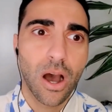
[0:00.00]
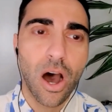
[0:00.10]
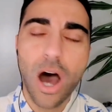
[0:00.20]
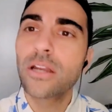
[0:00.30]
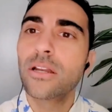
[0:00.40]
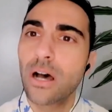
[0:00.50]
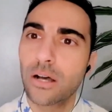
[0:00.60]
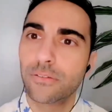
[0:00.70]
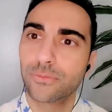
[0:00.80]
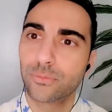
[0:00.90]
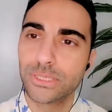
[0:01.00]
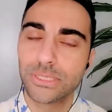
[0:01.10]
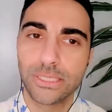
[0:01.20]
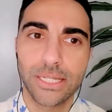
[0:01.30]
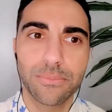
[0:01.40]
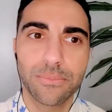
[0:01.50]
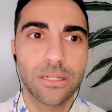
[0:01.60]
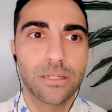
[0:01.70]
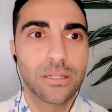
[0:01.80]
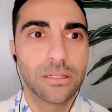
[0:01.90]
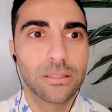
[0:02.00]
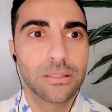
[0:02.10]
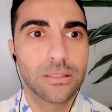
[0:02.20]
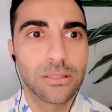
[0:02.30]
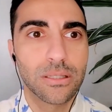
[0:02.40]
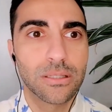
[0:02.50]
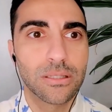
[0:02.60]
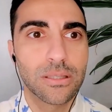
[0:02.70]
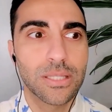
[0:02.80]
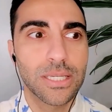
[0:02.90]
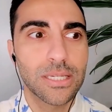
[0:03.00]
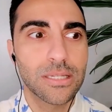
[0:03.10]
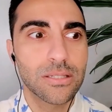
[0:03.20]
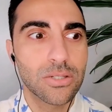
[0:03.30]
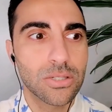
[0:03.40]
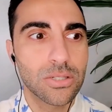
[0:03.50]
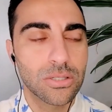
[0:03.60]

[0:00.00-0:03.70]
On and off, really. The thing is,